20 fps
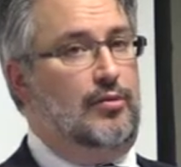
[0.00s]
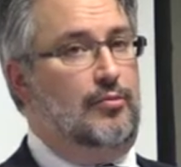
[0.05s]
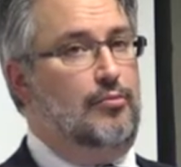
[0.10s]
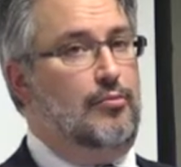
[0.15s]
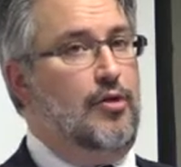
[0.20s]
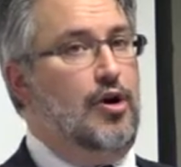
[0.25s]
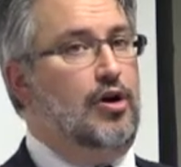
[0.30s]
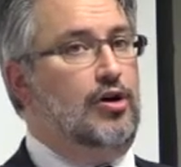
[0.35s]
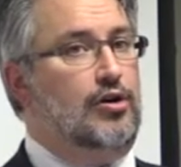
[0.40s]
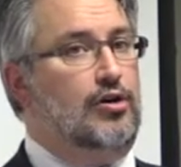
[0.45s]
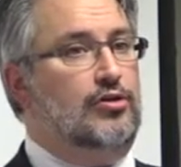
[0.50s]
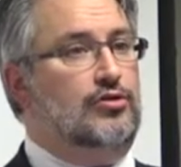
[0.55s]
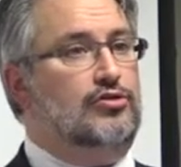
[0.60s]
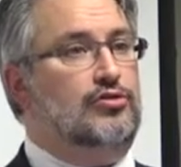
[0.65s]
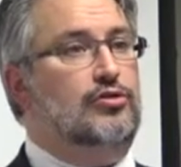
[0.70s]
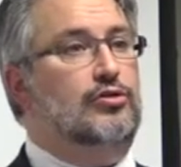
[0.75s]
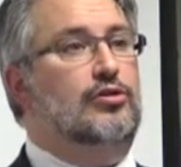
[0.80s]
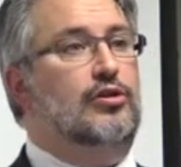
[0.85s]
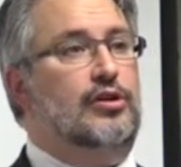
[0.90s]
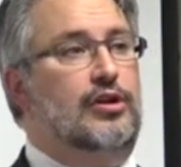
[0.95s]

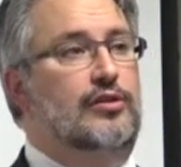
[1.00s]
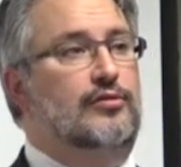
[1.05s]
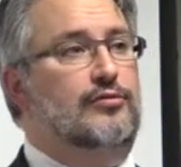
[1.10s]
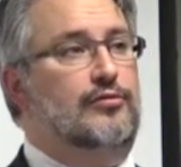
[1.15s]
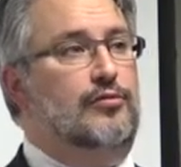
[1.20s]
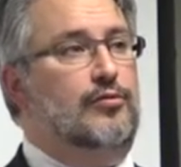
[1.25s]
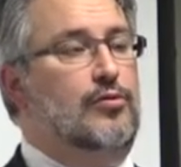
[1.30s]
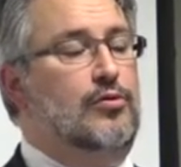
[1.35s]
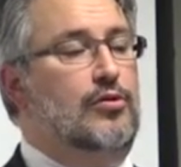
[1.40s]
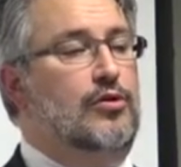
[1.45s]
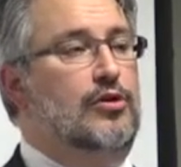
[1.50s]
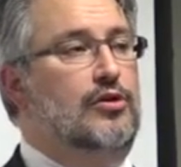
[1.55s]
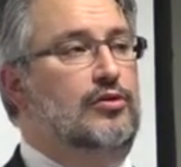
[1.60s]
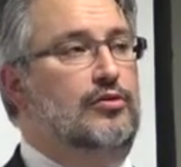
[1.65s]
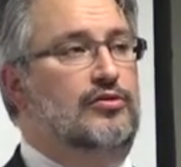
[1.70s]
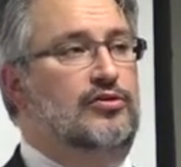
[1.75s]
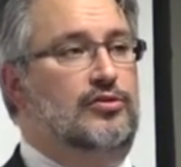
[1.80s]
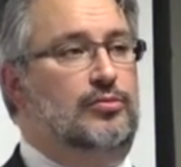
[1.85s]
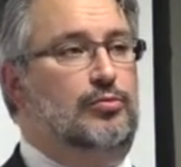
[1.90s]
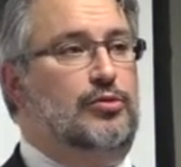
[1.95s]
markers looking for
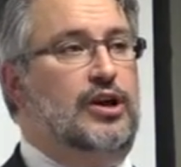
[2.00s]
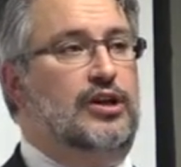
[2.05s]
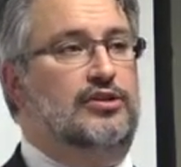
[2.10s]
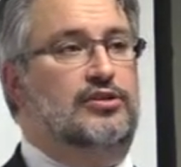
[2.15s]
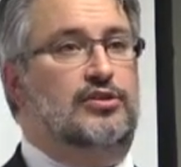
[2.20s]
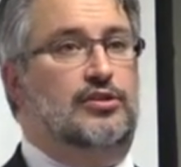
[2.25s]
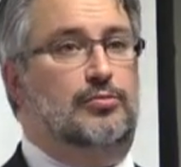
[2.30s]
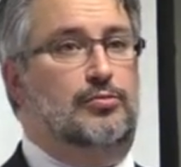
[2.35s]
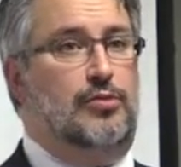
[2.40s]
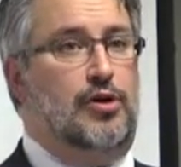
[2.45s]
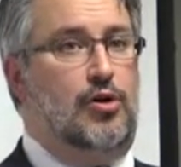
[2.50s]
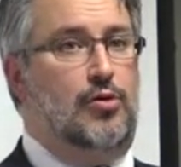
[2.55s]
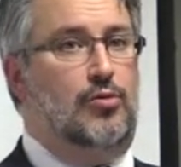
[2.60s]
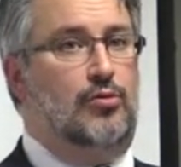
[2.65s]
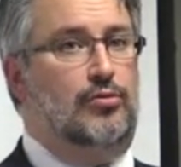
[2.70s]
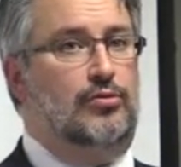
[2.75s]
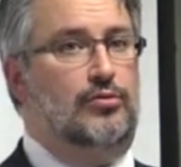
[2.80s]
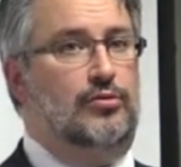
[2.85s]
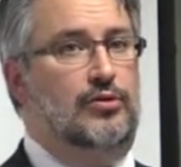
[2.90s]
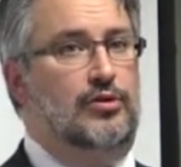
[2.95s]
spread to bone,
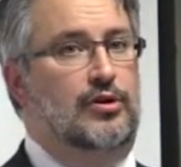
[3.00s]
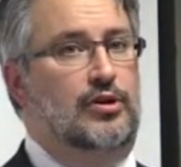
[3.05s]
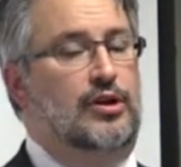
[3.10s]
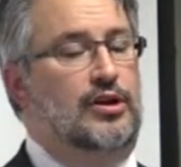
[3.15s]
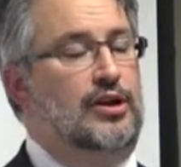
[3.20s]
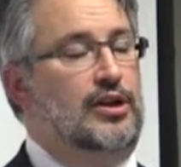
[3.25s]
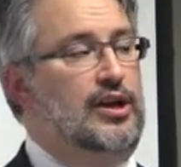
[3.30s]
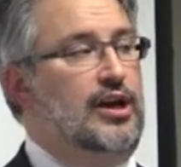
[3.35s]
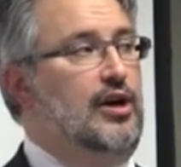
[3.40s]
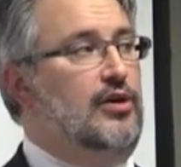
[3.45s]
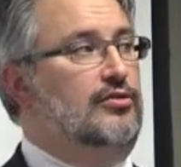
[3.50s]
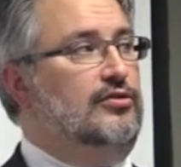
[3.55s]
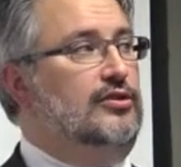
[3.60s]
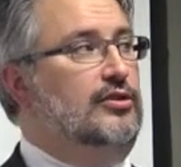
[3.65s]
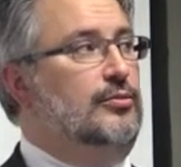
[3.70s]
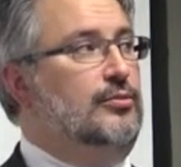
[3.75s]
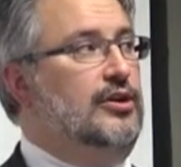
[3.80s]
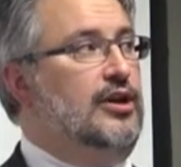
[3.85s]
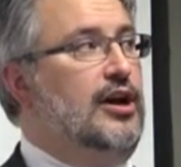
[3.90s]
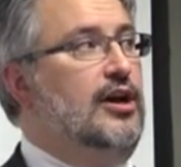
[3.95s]

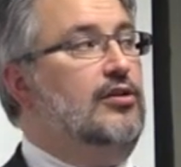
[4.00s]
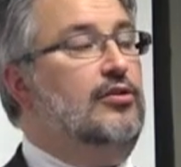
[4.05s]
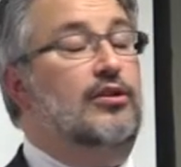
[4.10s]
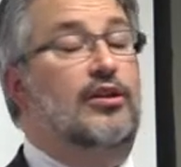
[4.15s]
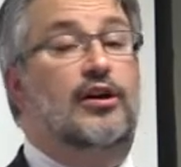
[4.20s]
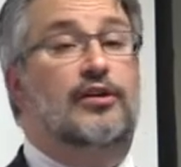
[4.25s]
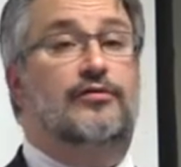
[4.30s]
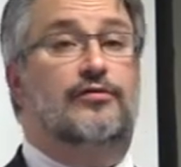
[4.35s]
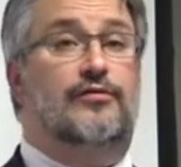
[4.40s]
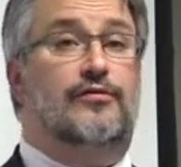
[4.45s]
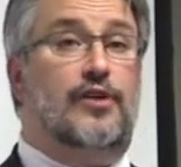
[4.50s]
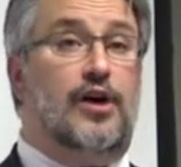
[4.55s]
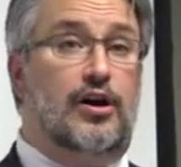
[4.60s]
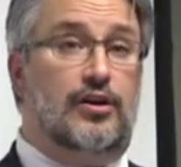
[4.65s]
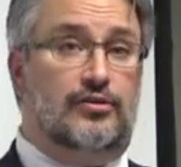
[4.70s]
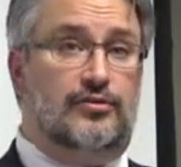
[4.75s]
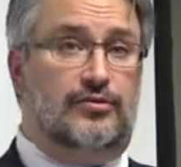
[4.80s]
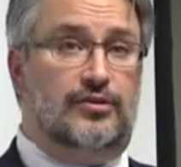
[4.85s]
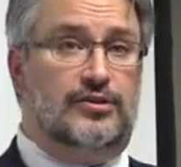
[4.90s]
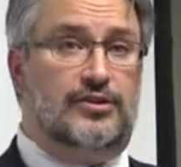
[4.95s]
calcium and alkaline
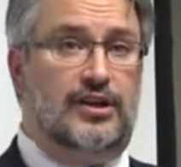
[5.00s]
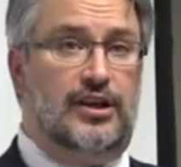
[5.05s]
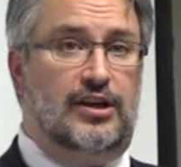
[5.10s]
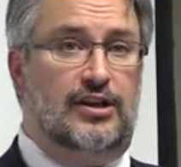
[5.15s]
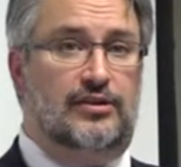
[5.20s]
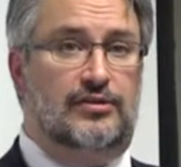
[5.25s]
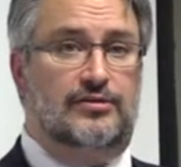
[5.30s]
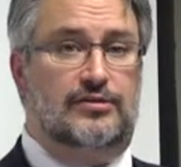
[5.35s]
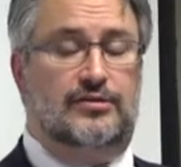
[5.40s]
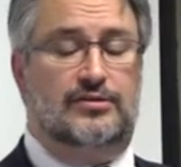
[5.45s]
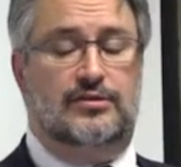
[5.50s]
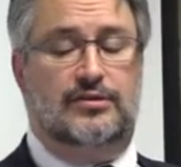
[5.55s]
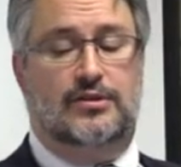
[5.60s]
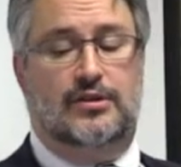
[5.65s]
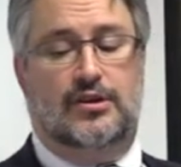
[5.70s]
phosphatase.